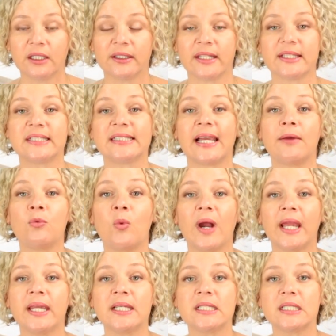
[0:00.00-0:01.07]
They're the same
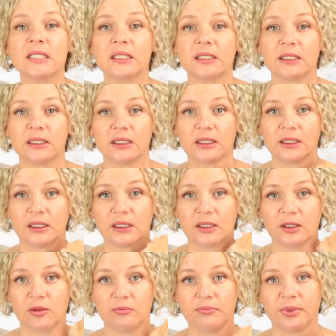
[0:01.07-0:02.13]
weight,
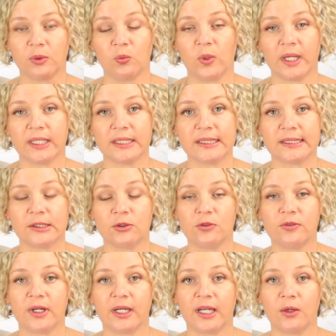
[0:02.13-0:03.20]
but one is
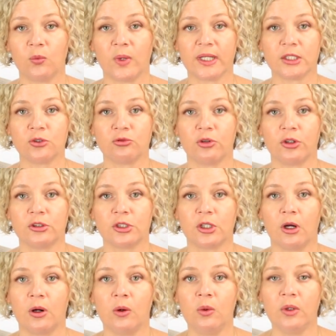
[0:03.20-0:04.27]
silver and one is rose
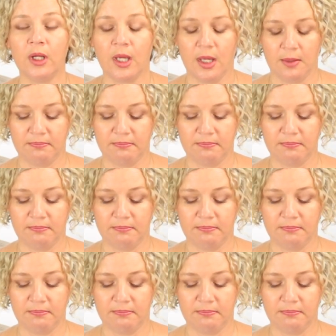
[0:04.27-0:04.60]
gold.